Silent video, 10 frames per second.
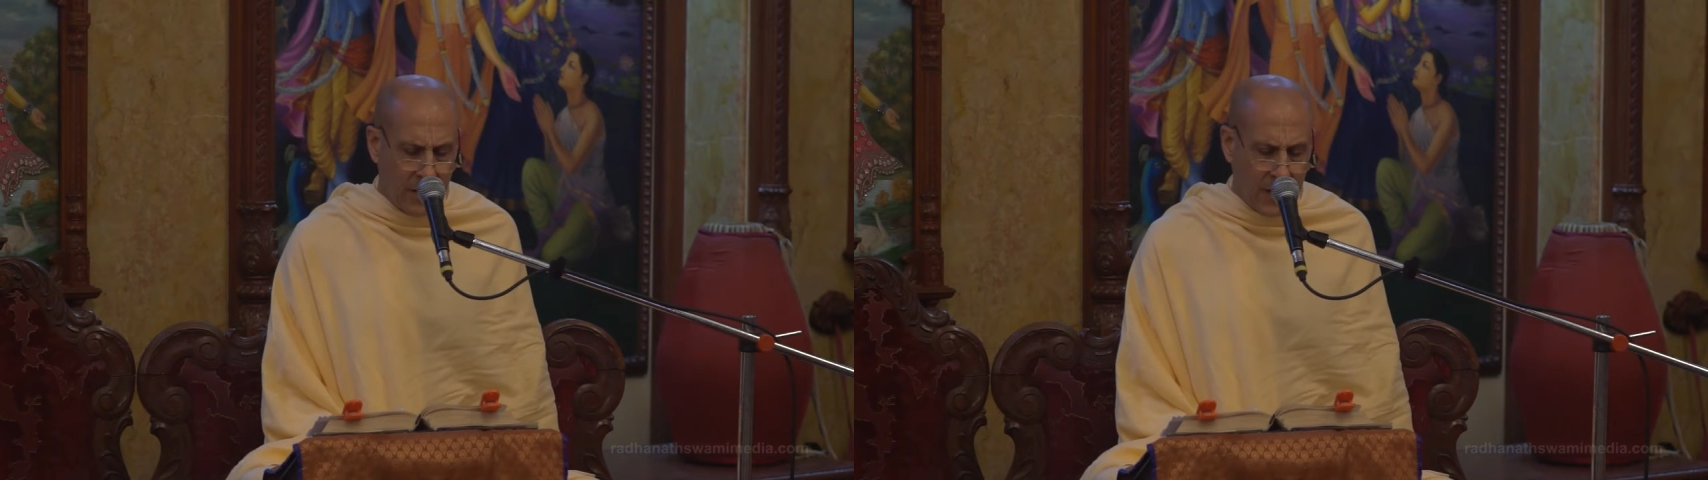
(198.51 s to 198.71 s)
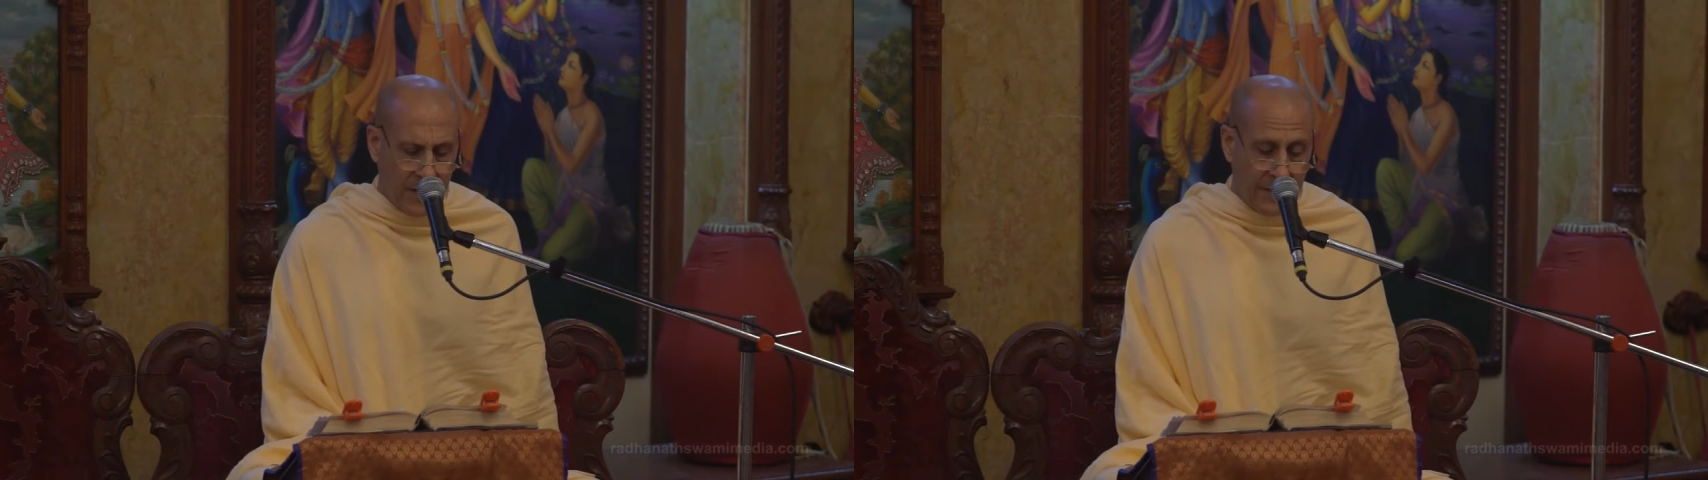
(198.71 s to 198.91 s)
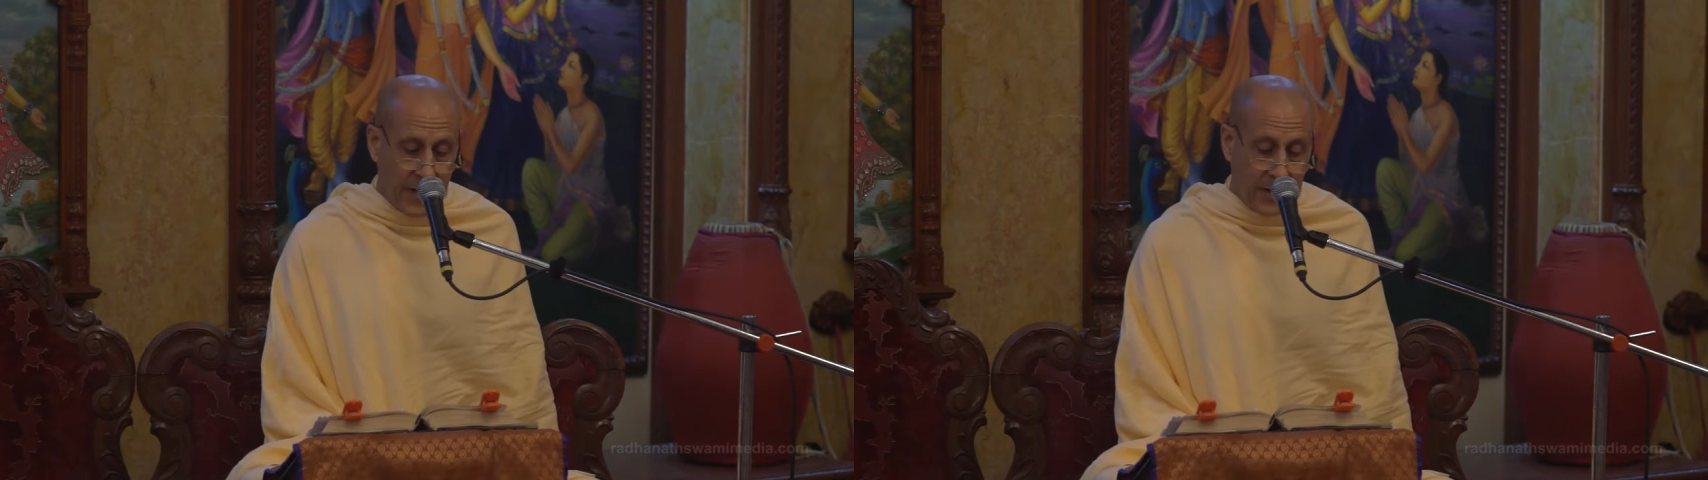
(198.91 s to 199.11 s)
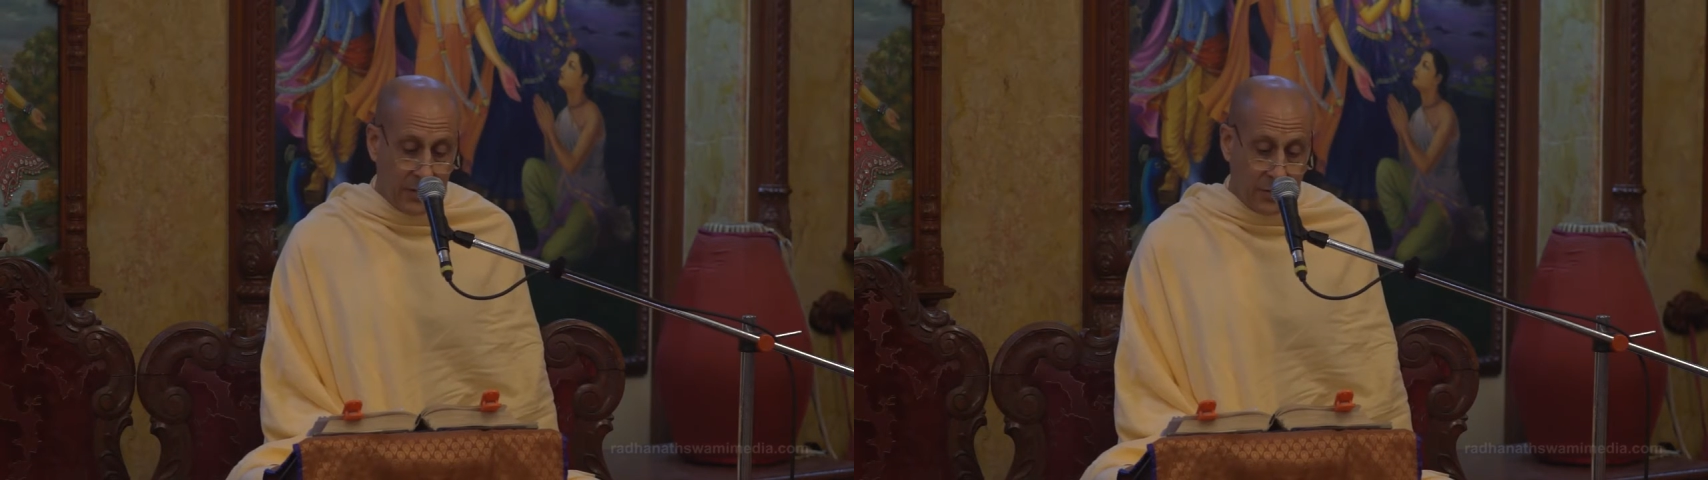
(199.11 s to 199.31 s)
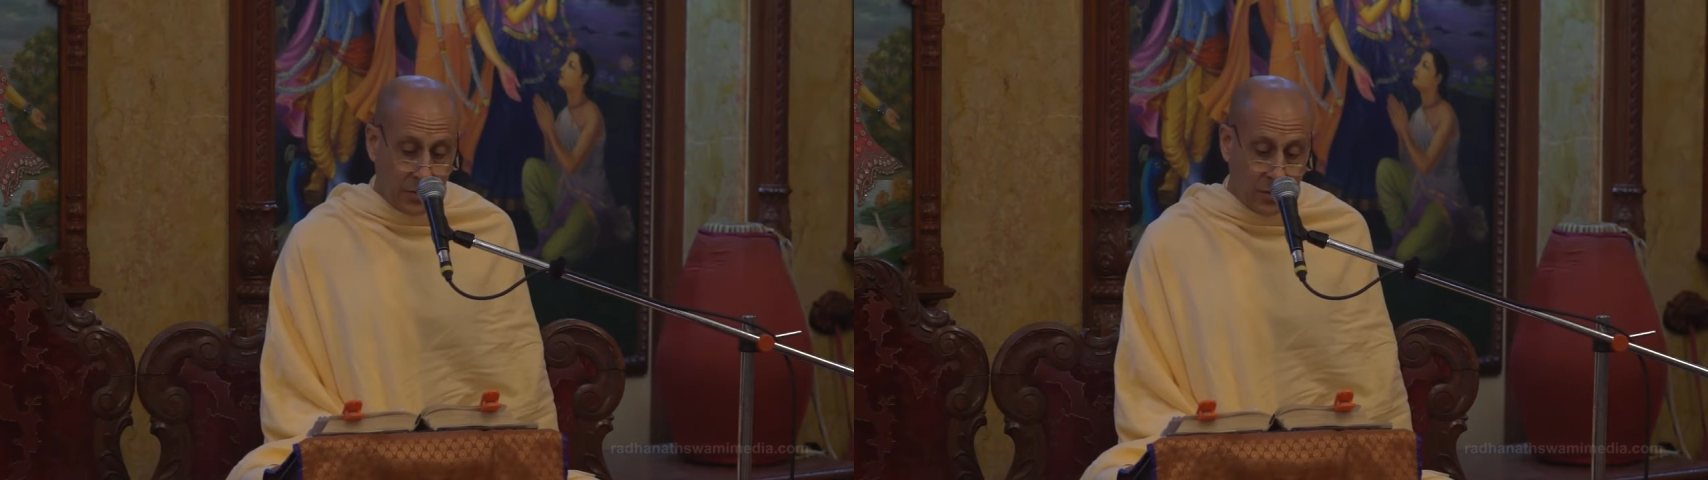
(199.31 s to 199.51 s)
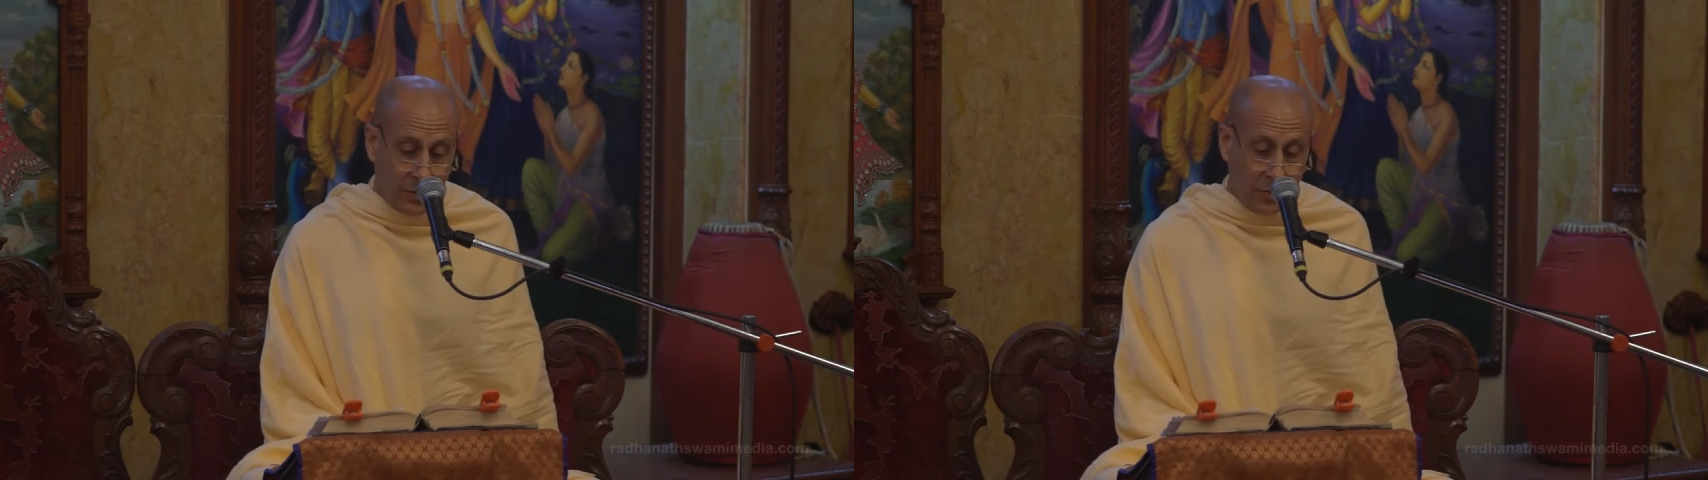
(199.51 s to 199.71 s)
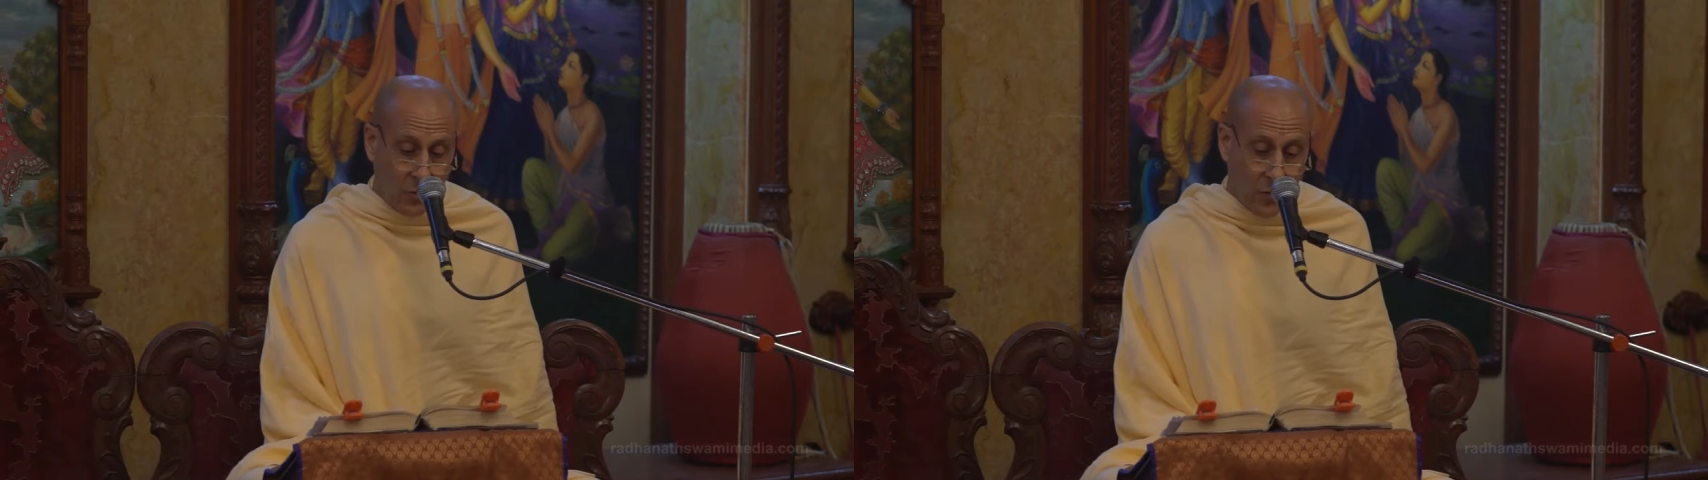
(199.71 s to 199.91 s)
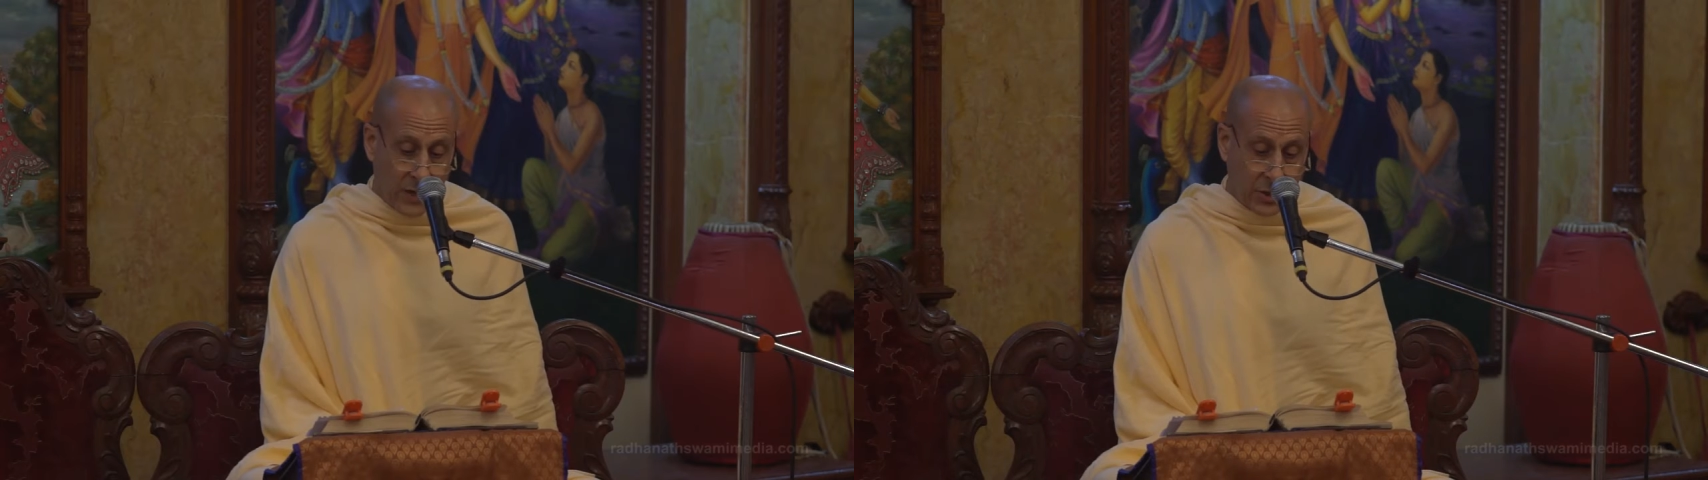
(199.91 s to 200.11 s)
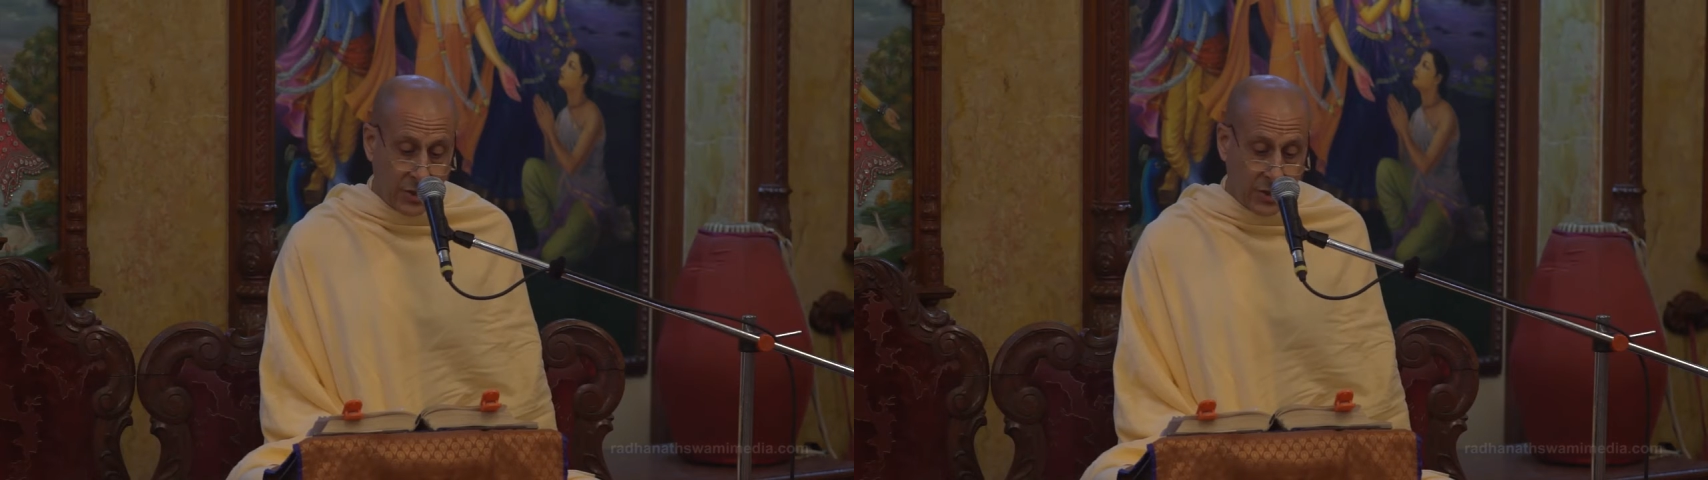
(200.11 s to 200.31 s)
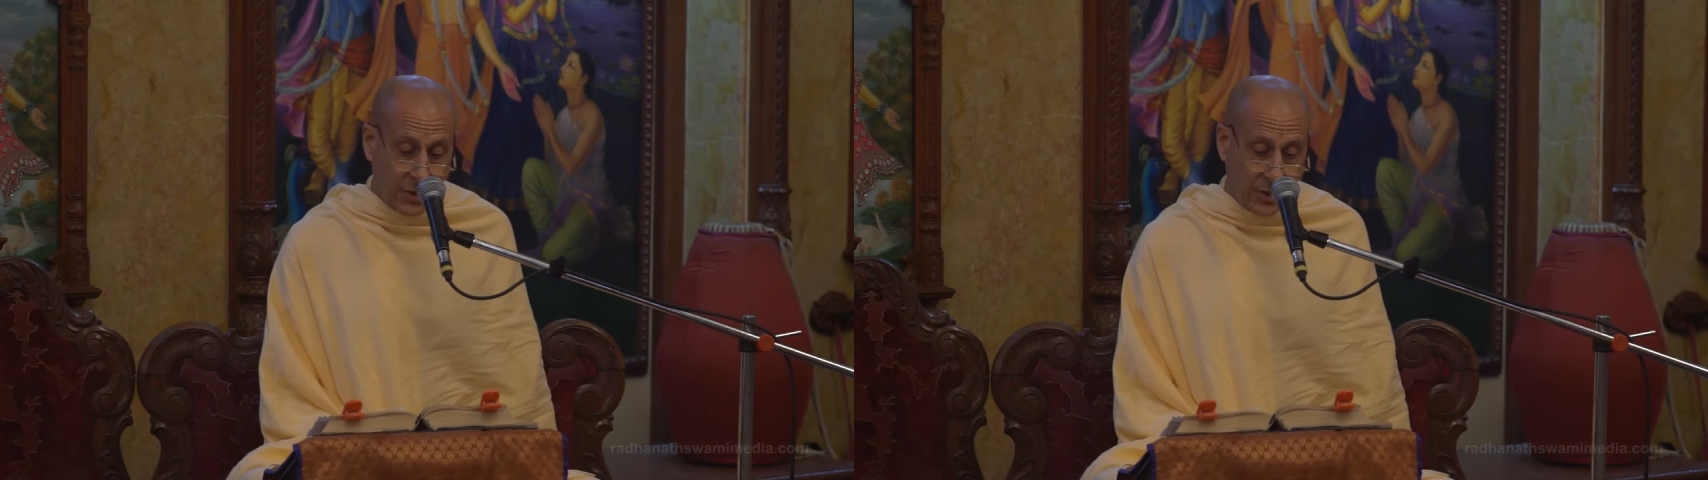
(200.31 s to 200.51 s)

and they in turn questioned